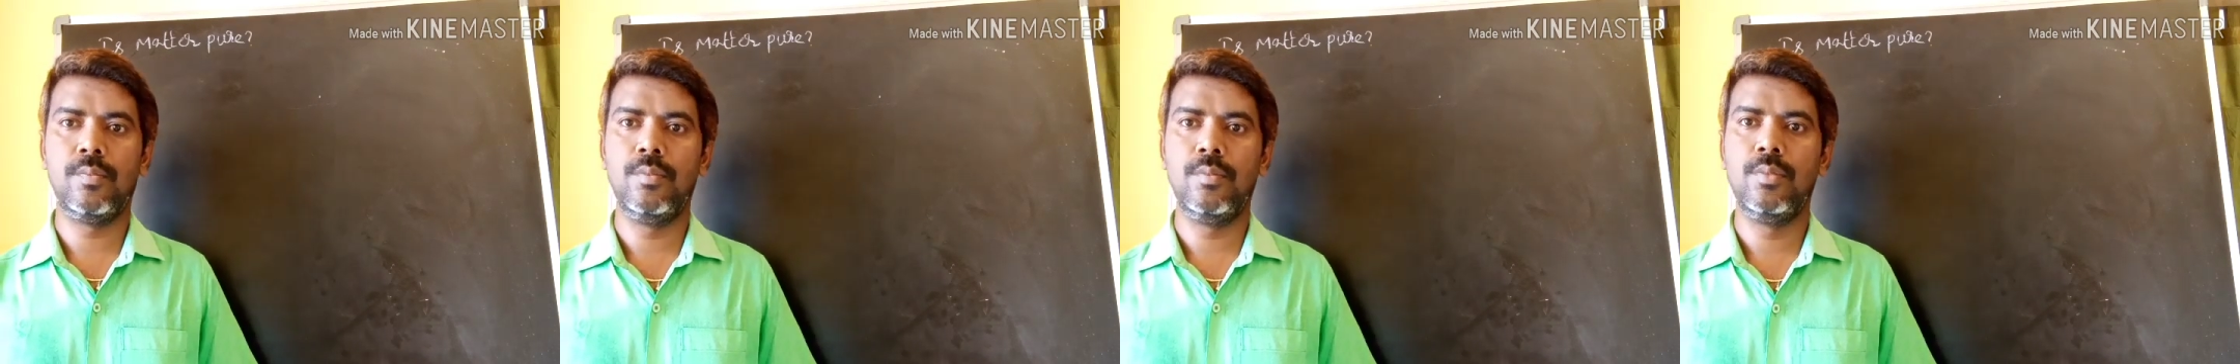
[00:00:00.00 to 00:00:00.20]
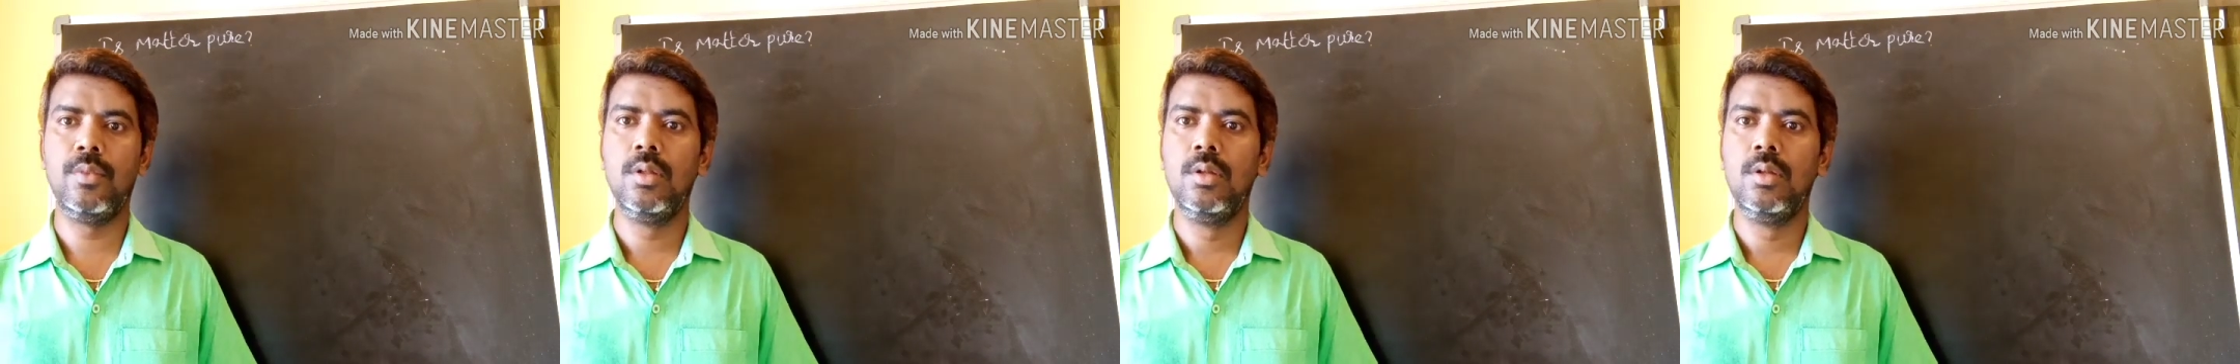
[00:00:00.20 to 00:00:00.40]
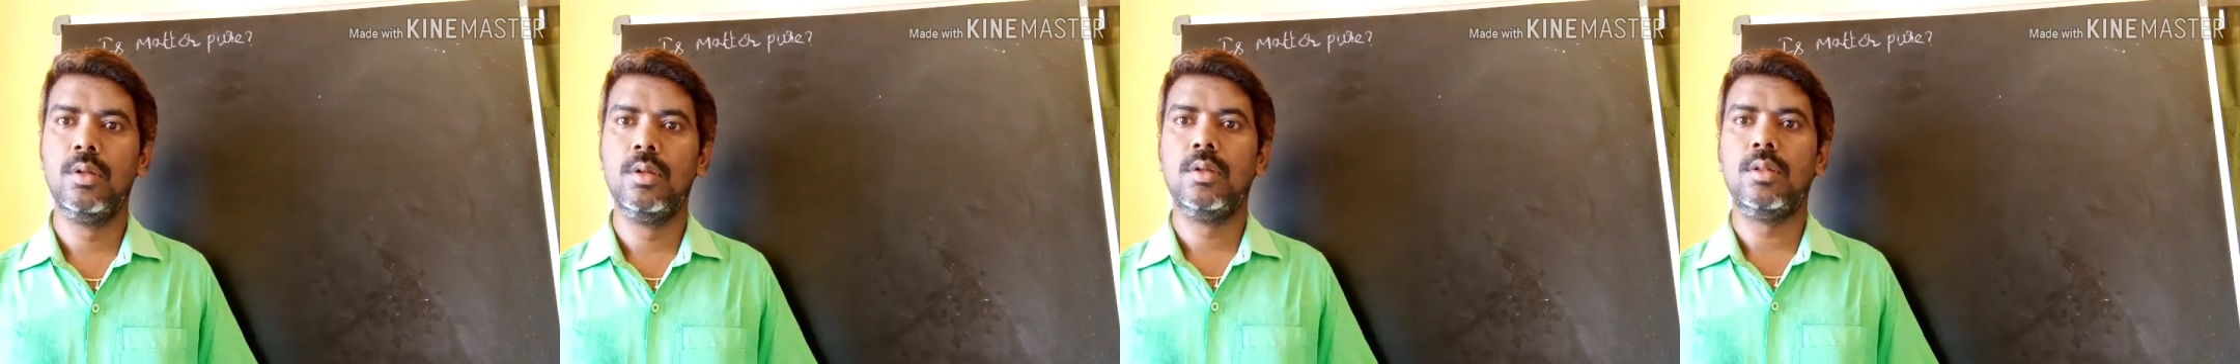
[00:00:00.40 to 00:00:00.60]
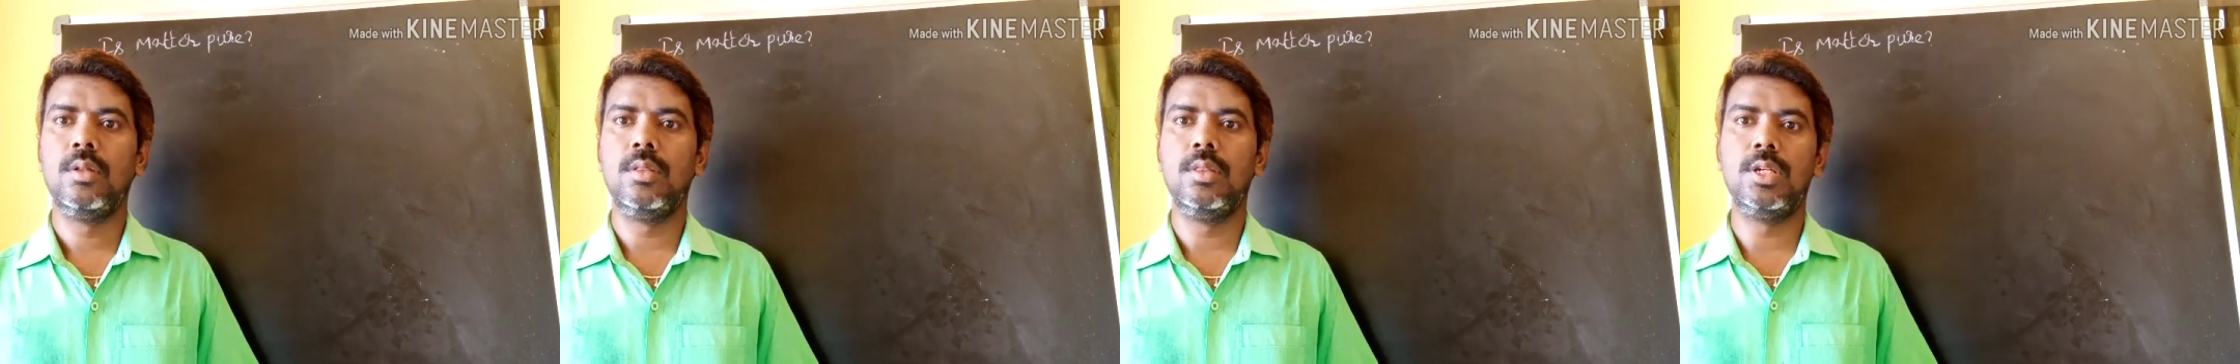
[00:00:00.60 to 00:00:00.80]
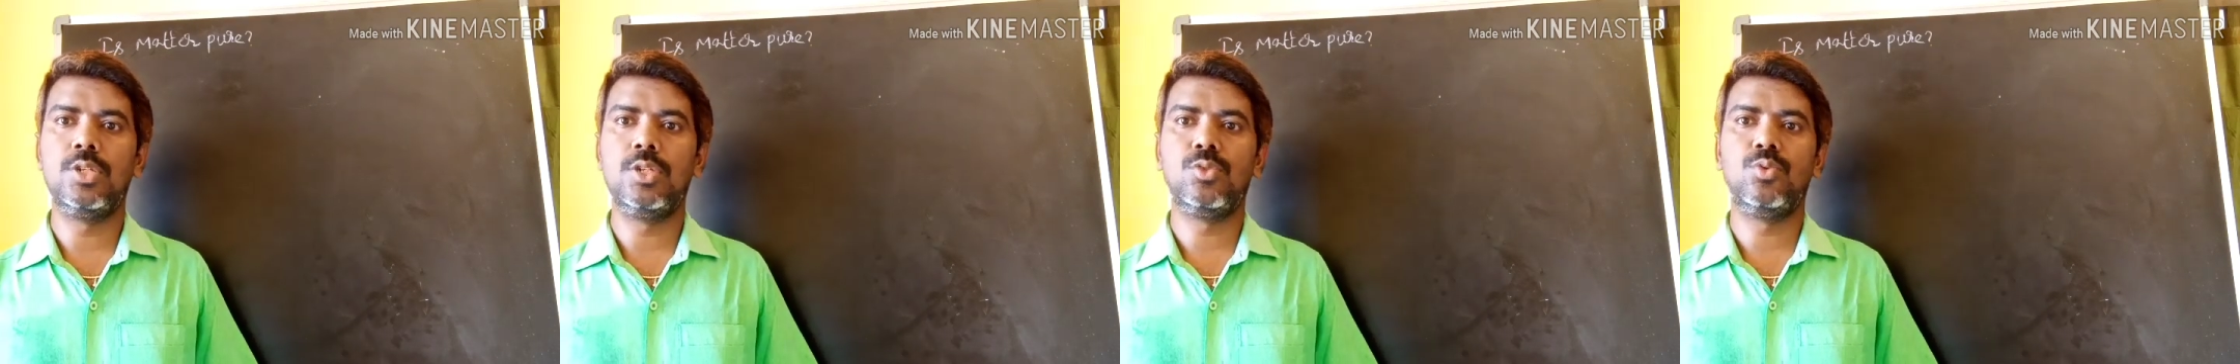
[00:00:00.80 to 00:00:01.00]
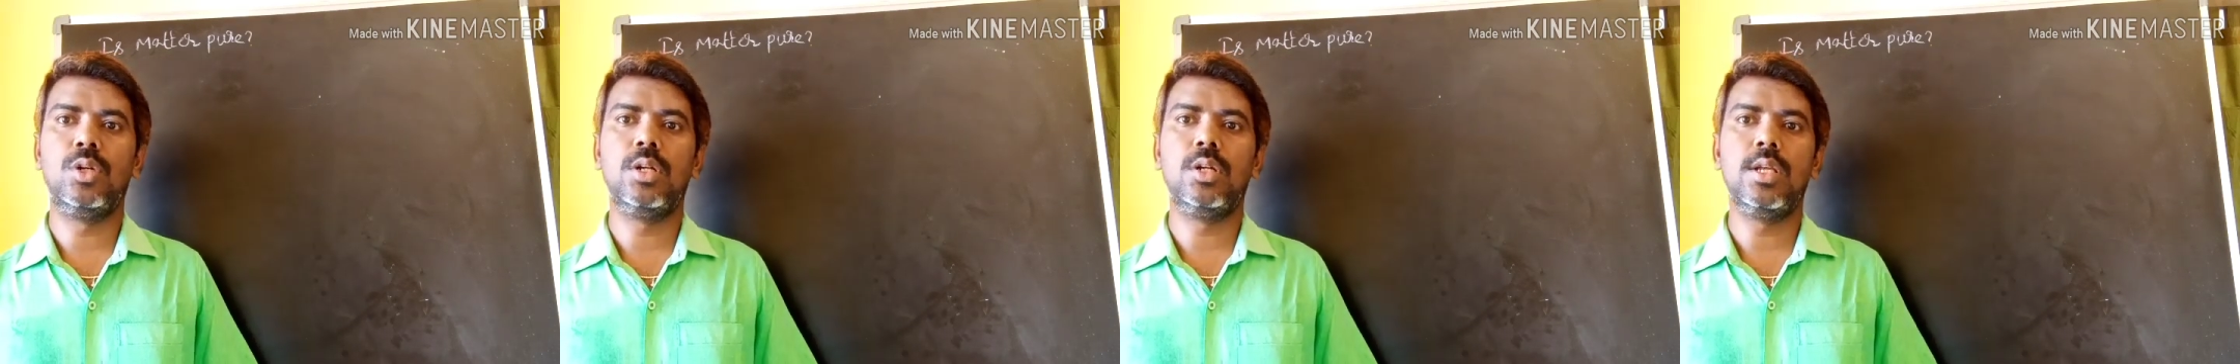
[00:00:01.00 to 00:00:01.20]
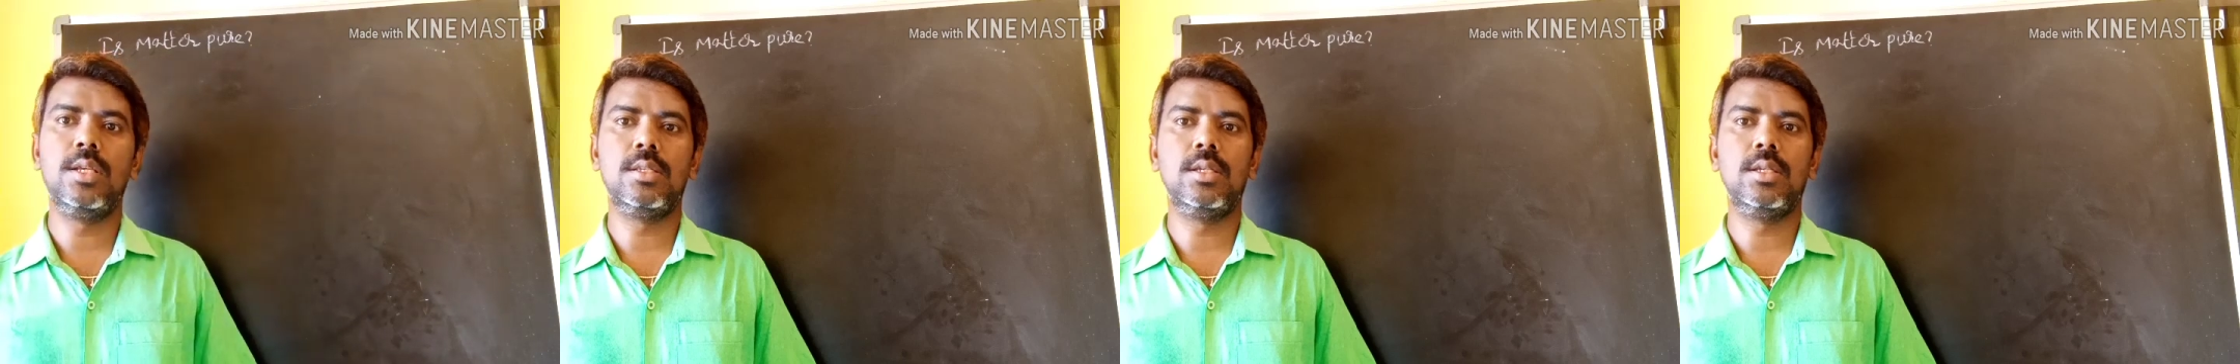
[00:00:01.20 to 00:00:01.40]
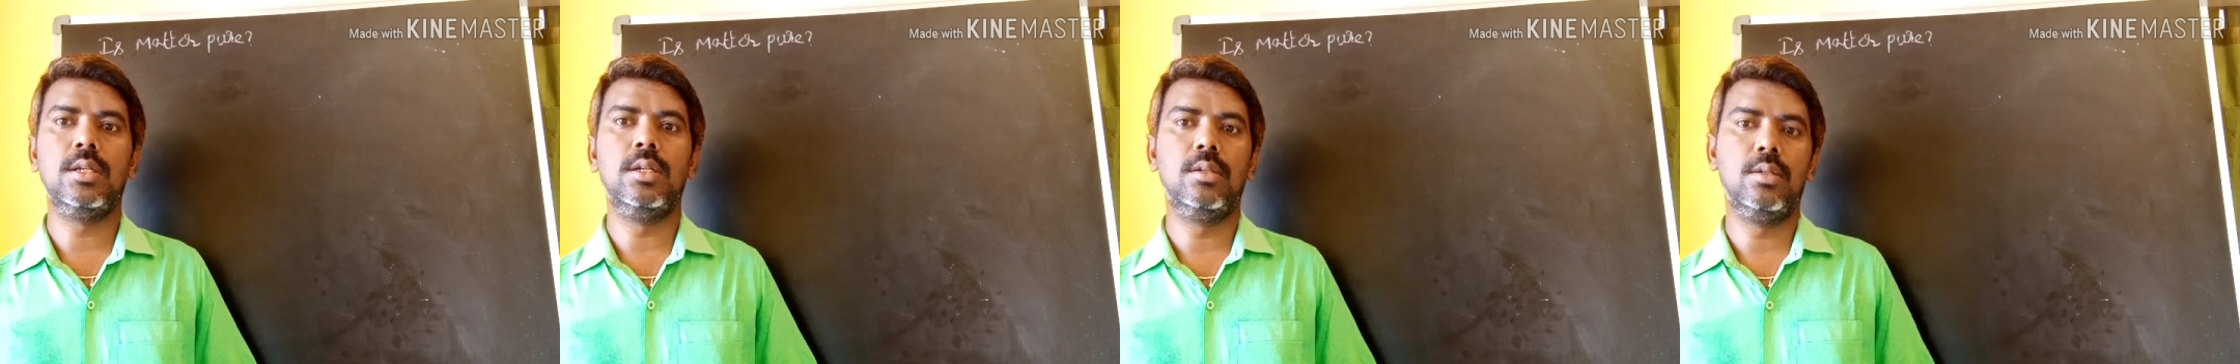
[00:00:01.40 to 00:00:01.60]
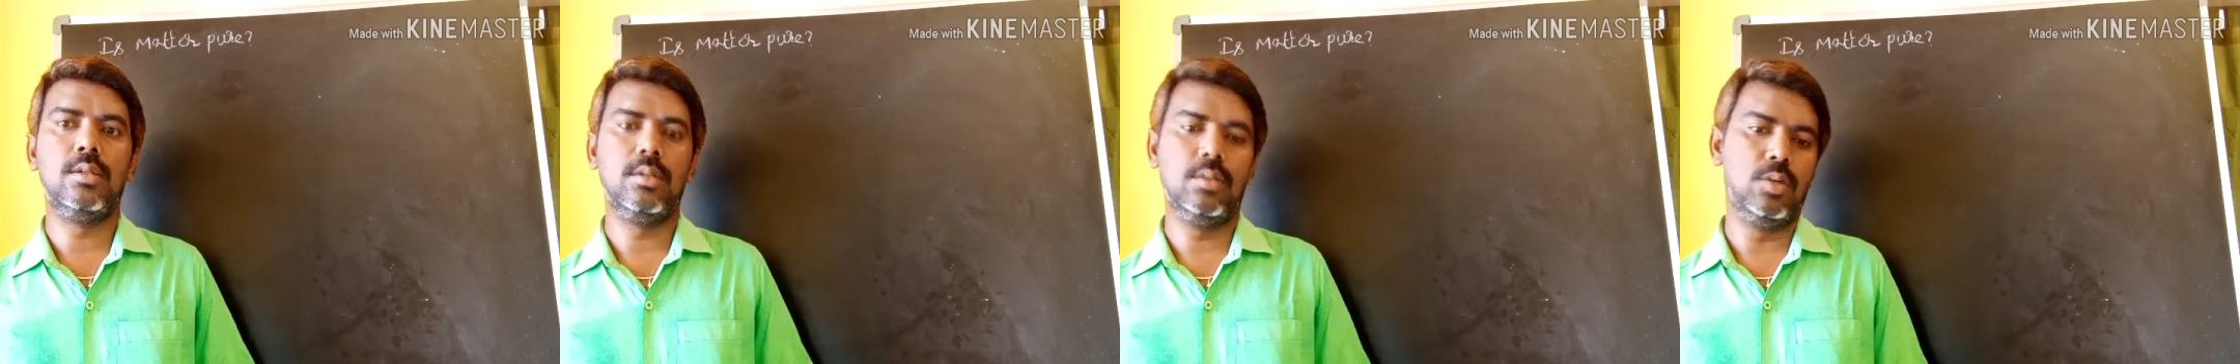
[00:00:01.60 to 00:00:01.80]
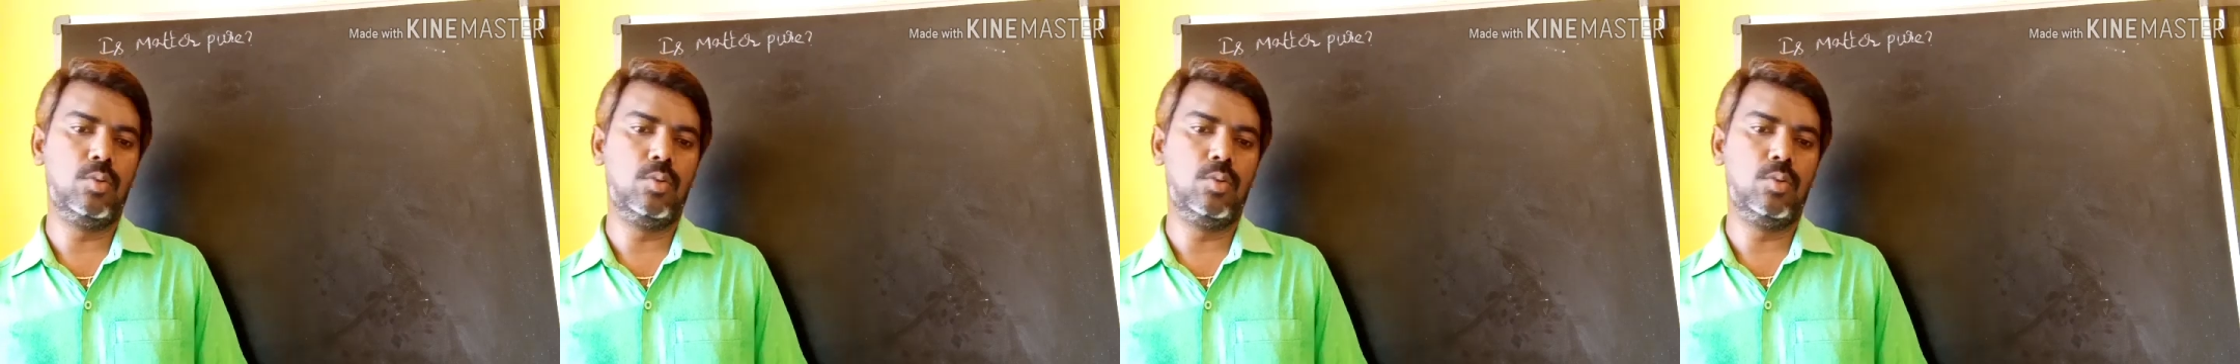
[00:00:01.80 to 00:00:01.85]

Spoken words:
That's what I said,